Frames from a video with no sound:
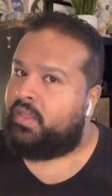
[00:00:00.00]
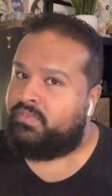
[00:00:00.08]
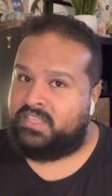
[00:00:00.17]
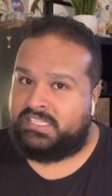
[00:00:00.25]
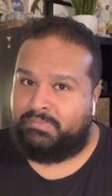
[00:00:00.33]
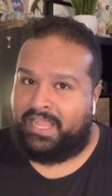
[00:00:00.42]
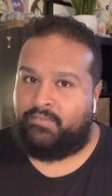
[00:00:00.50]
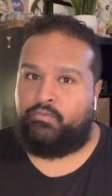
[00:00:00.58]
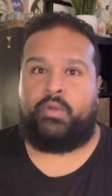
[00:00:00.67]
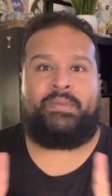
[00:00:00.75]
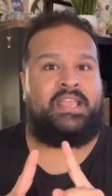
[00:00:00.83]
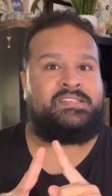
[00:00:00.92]
This
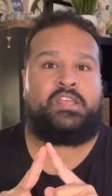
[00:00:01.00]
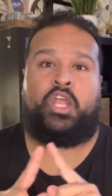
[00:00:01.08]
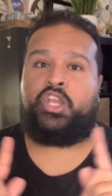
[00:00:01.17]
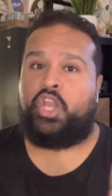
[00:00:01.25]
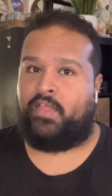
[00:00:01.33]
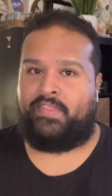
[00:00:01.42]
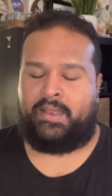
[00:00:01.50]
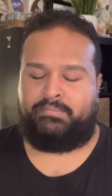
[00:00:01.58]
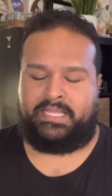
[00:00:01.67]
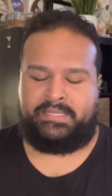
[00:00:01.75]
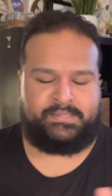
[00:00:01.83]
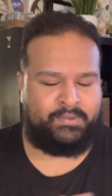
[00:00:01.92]
platform is not that
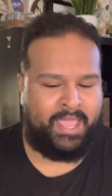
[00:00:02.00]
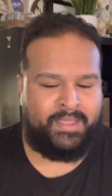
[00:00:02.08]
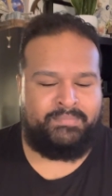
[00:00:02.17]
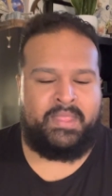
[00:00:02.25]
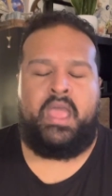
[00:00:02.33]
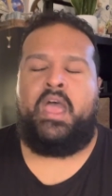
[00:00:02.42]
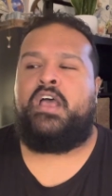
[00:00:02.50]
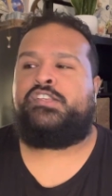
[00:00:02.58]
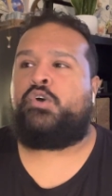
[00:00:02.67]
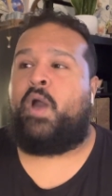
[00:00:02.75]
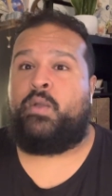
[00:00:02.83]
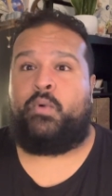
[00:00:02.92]
place, okay?
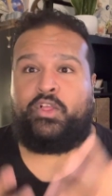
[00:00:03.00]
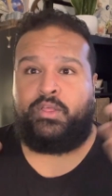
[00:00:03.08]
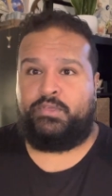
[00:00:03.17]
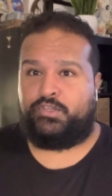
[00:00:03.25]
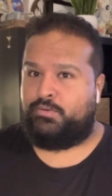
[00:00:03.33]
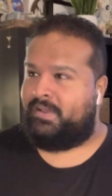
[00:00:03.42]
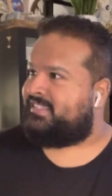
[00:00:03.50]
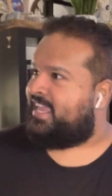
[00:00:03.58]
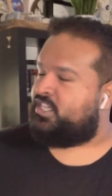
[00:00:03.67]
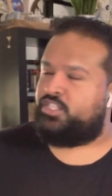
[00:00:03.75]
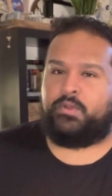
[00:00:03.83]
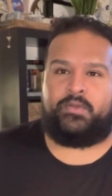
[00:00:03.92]
So I welcome you to my
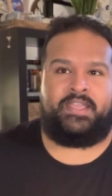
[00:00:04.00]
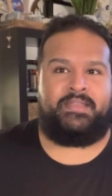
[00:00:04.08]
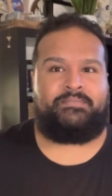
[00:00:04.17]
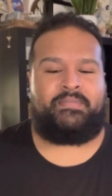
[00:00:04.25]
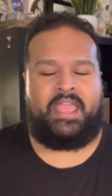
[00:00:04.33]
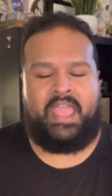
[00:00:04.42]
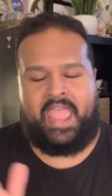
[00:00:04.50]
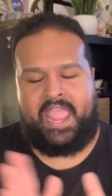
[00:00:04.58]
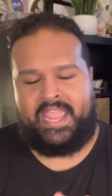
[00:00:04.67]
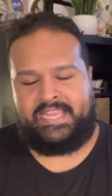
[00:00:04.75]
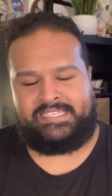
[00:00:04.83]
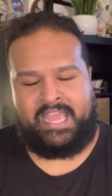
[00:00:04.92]
sanctuary,
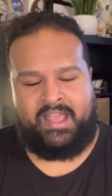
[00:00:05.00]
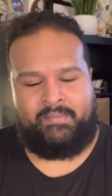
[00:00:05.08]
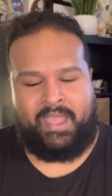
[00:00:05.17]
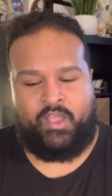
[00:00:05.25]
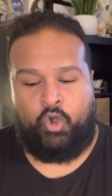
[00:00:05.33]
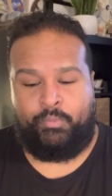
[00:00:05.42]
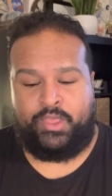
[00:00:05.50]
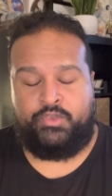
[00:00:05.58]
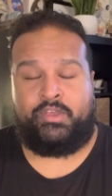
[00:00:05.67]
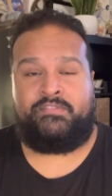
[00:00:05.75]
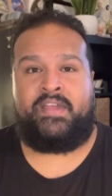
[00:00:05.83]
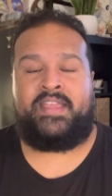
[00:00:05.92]
and um, I hope that you
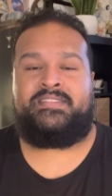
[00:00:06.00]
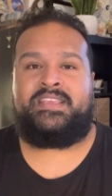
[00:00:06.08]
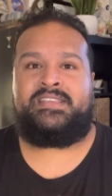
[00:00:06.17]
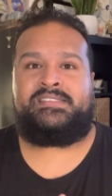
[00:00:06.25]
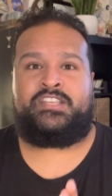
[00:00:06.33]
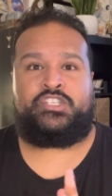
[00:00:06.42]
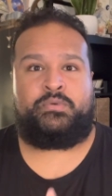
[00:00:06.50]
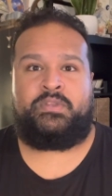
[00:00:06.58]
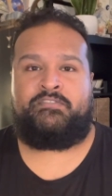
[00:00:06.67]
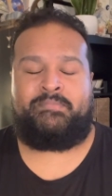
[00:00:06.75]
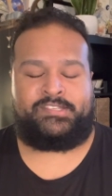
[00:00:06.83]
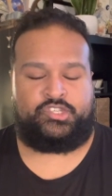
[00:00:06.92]
can find these
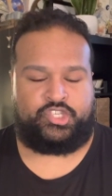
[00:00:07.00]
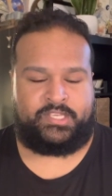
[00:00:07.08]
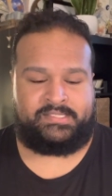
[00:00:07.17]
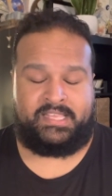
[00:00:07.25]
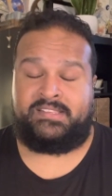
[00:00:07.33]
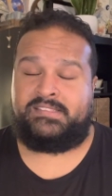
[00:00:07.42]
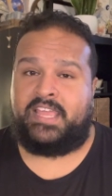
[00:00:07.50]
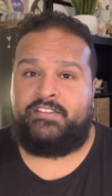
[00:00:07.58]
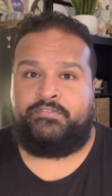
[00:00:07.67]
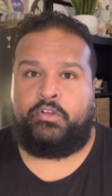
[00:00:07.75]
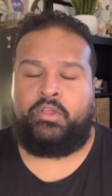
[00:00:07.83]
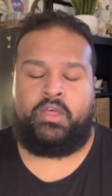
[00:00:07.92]
intuitive messages
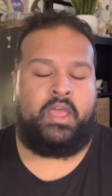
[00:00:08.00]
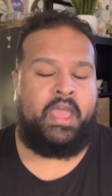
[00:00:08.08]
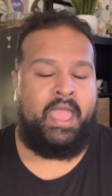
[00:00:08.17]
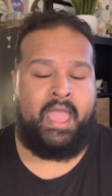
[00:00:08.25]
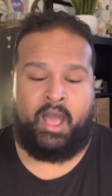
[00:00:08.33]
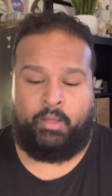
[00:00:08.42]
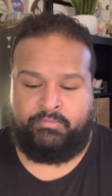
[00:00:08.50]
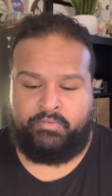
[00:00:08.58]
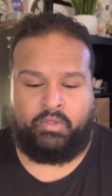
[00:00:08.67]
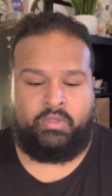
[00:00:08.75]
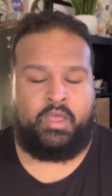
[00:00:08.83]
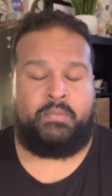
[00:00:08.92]
insightful,
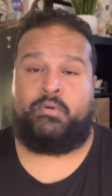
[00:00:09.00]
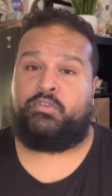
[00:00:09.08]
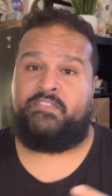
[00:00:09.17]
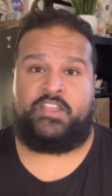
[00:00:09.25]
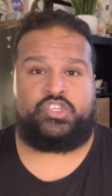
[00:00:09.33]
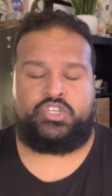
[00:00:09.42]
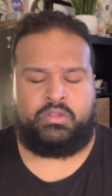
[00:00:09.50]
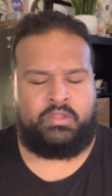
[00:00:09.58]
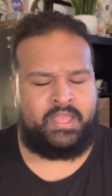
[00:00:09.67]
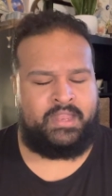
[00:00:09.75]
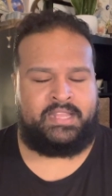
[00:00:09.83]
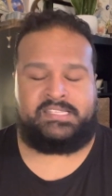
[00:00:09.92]
helpful,
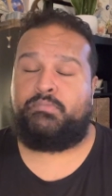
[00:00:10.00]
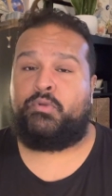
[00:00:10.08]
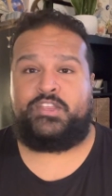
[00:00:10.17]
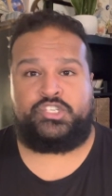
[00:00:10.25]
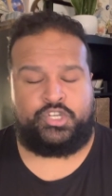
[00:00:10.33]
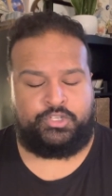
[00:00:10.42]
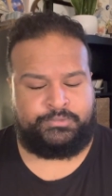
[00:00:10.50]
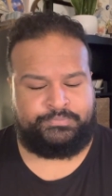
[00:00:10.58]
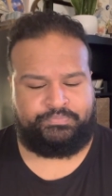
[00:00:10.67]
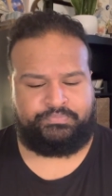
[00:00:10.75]
motivational, and inspirational.